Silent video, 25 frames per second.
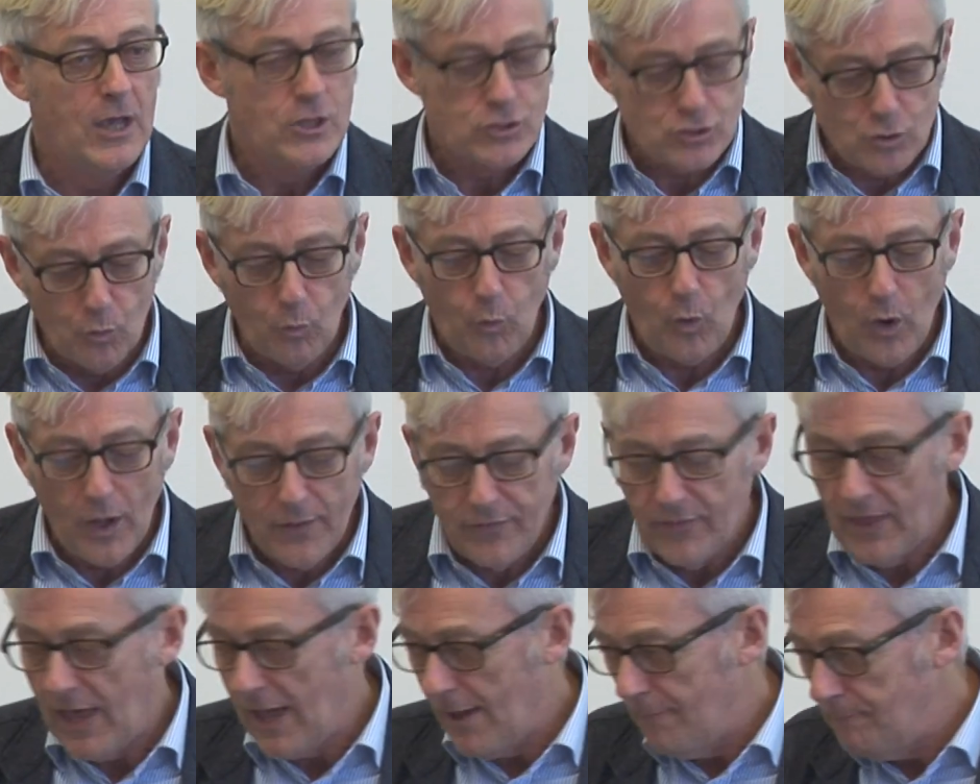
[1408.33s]
So
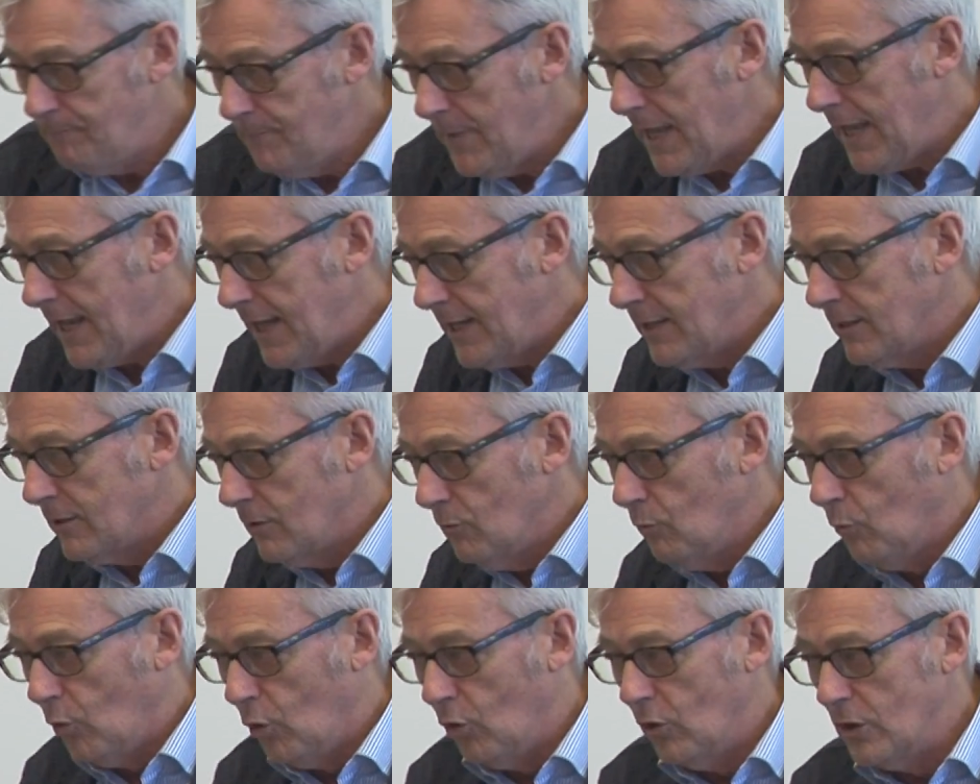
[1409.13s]
what that
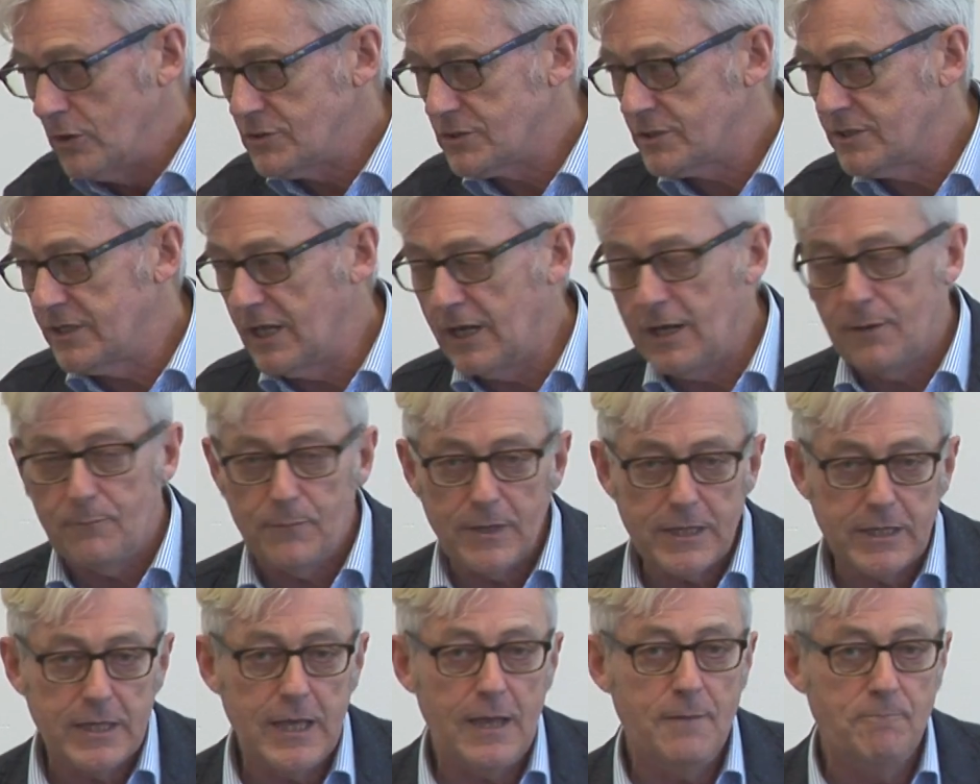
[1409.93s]
meant was that it
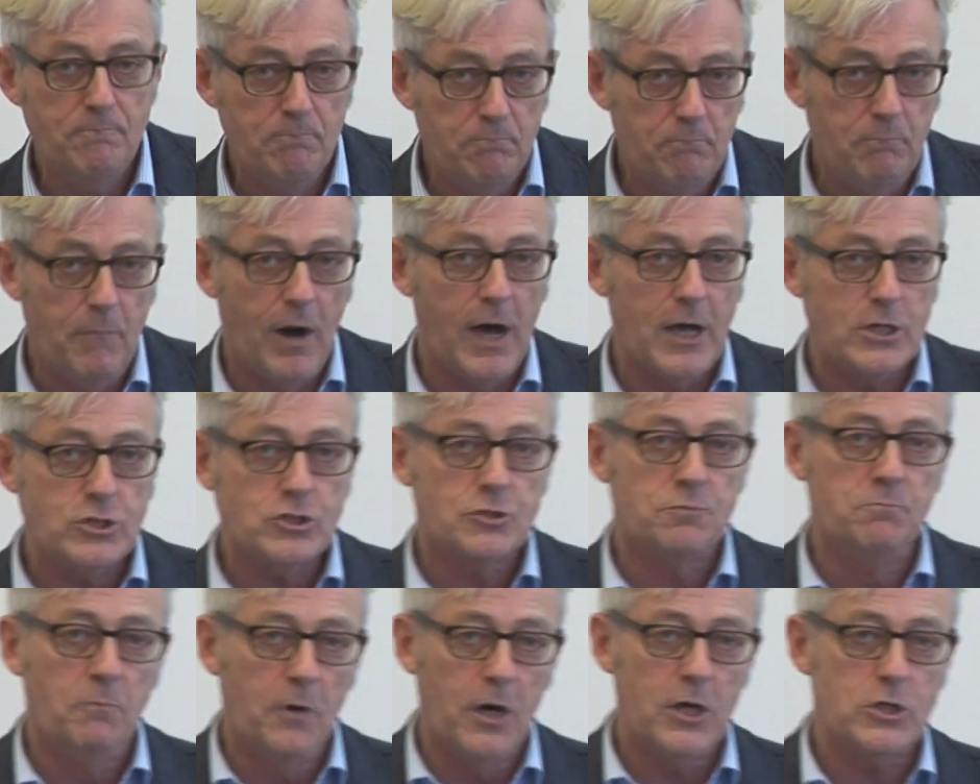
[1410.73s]
became
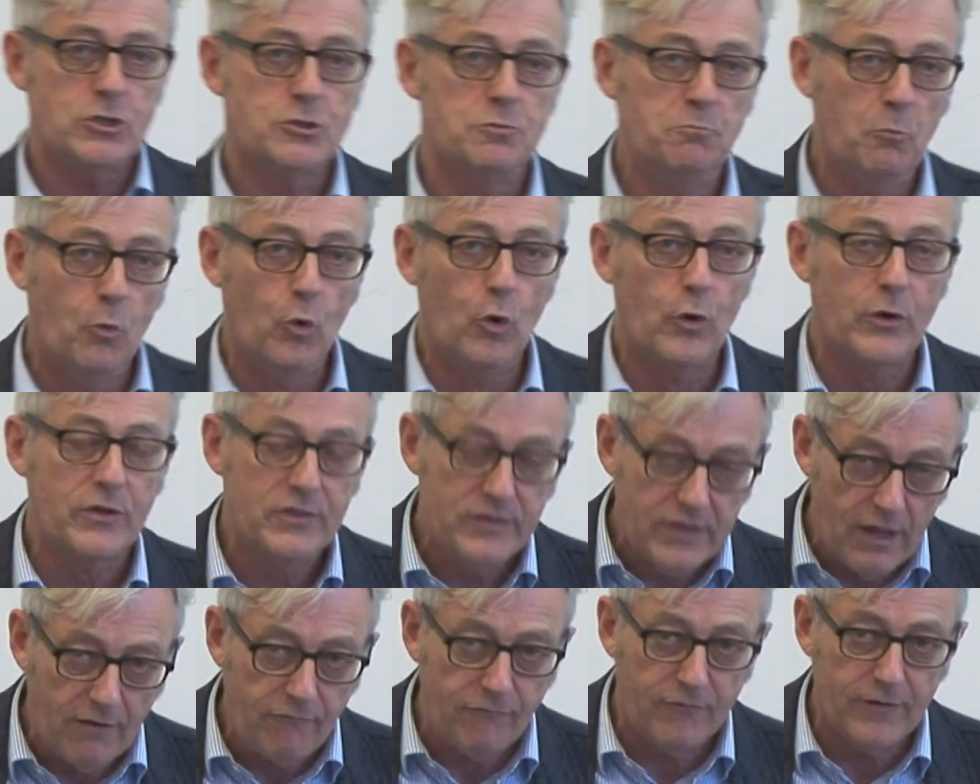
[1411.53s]
much, much more
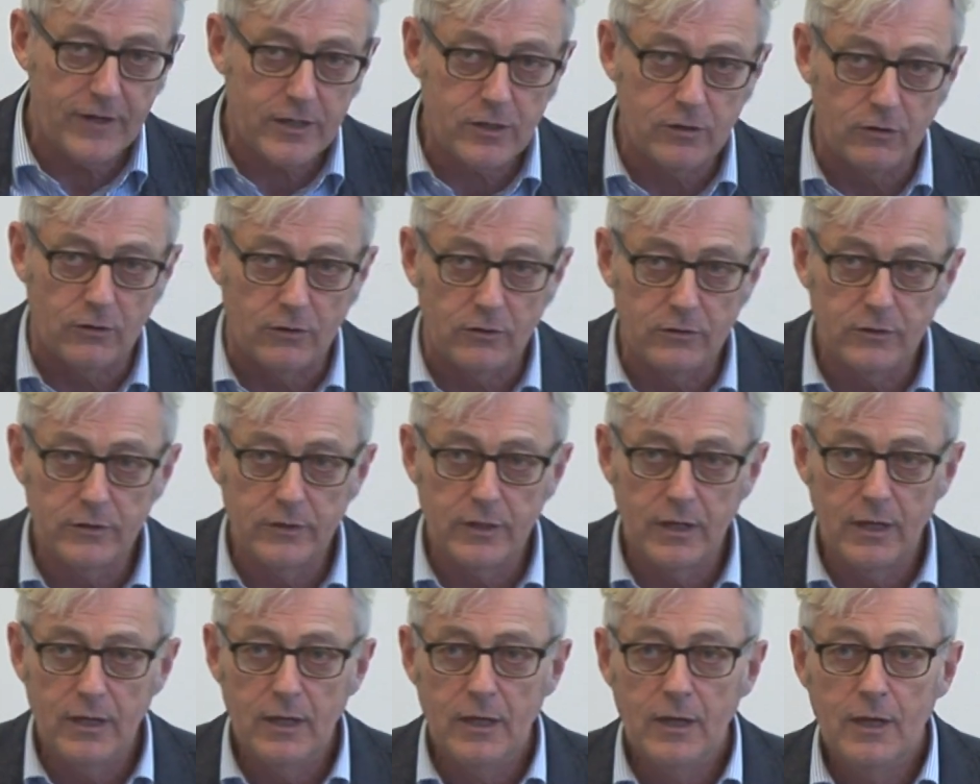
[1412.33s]
difficult
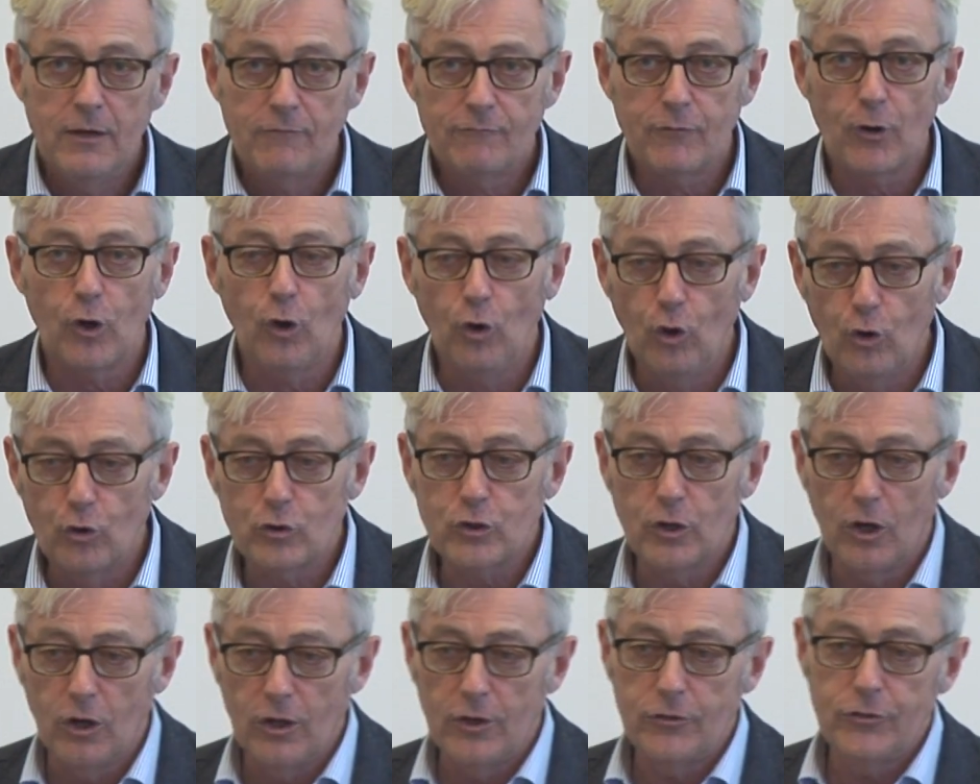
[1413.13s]
for
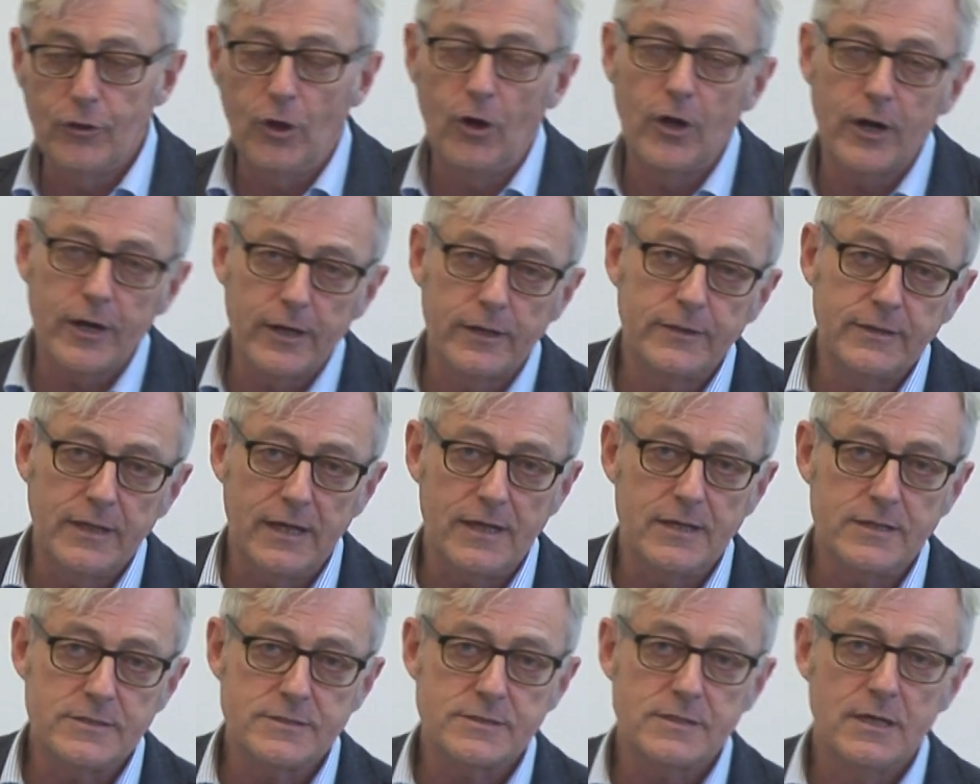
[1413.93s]
local
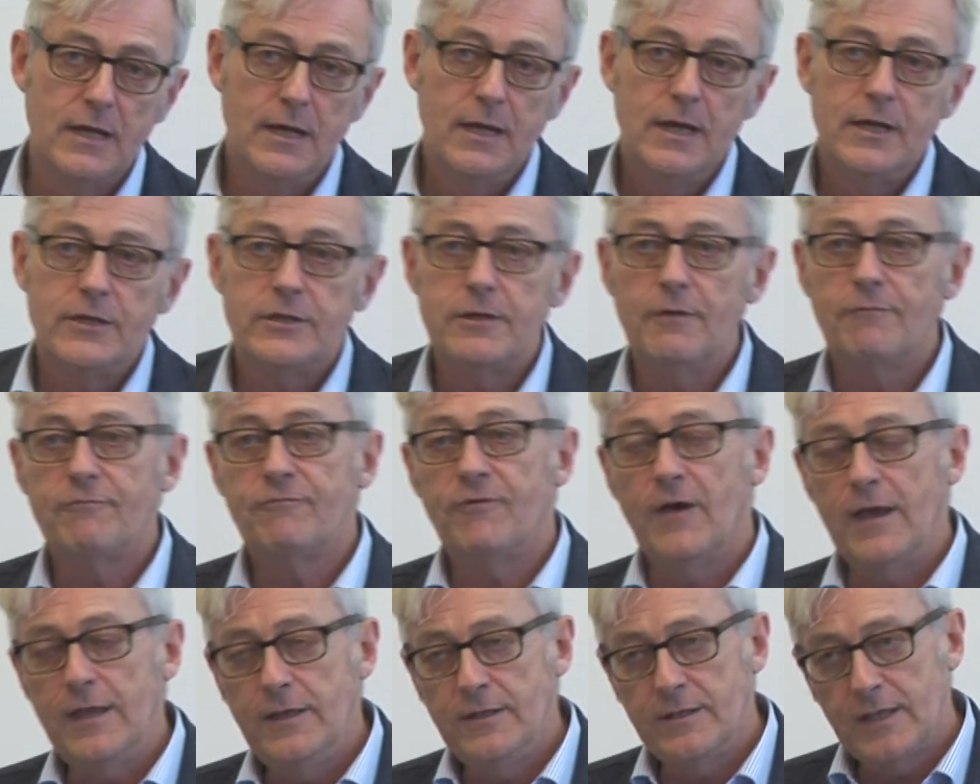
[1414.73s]
authorities to
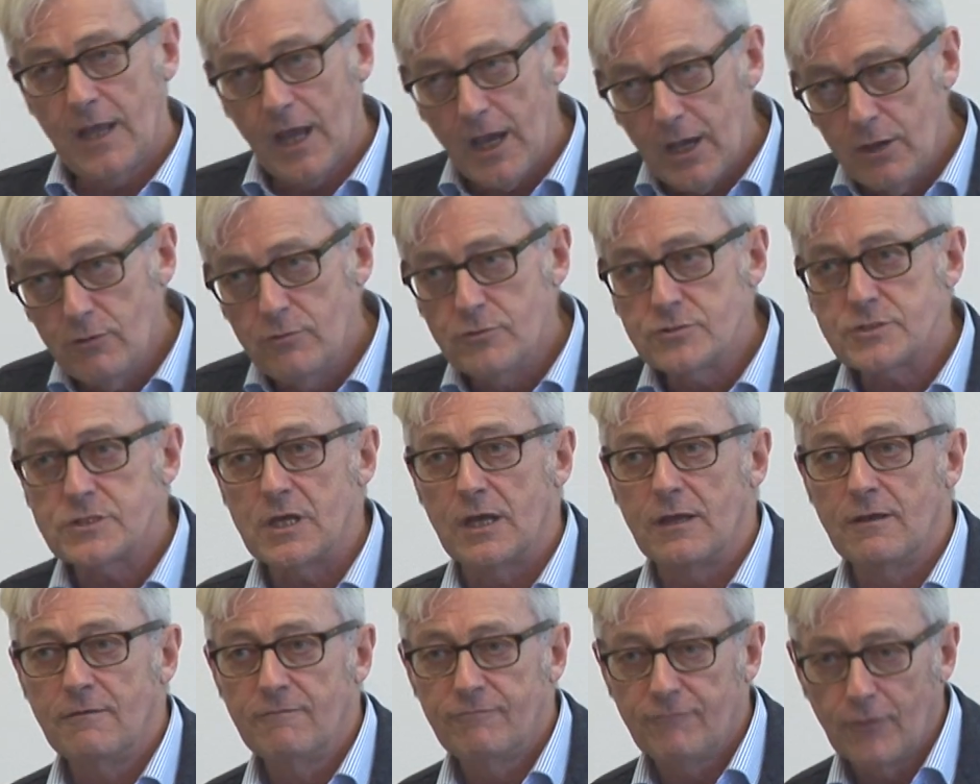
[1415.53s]
find
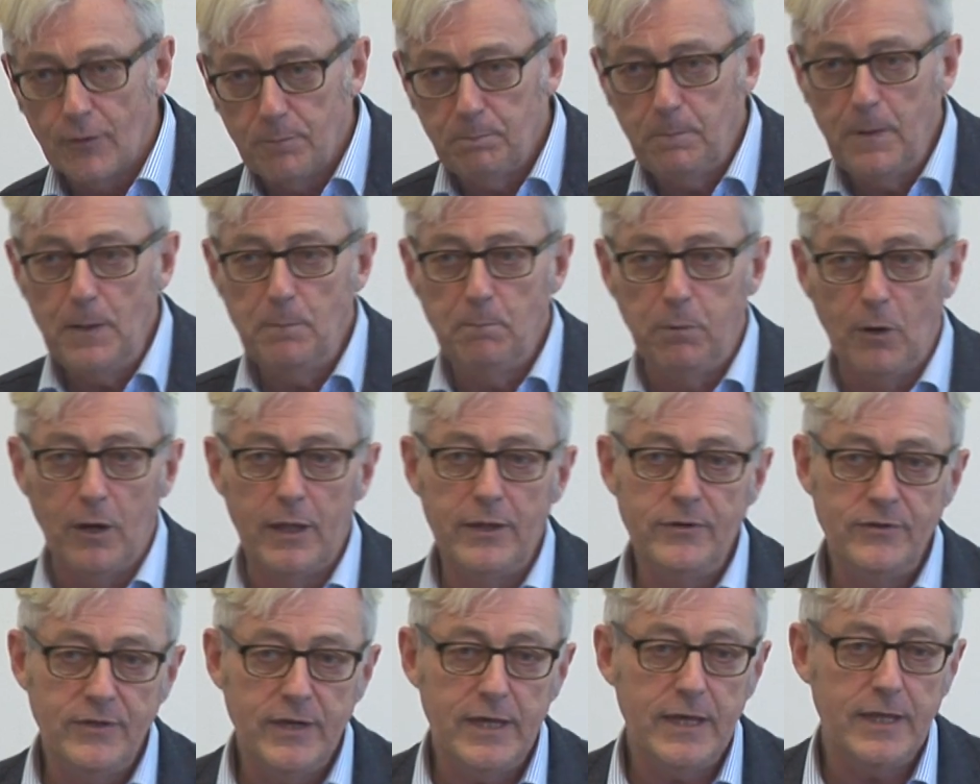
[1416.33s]
housing for people
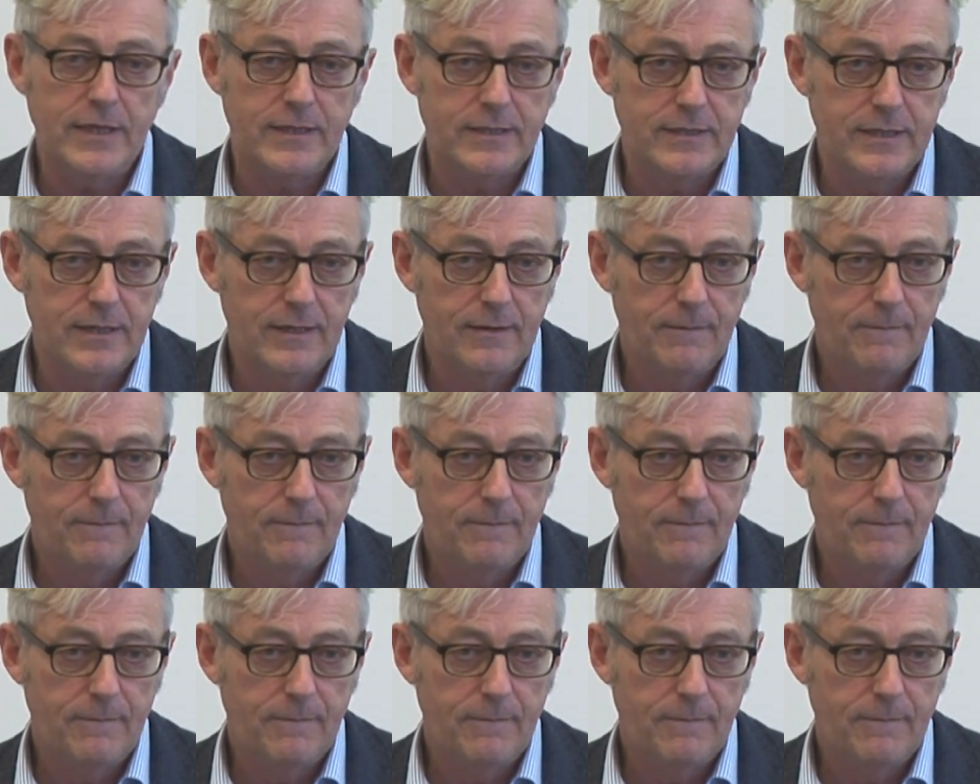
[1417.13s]
in need.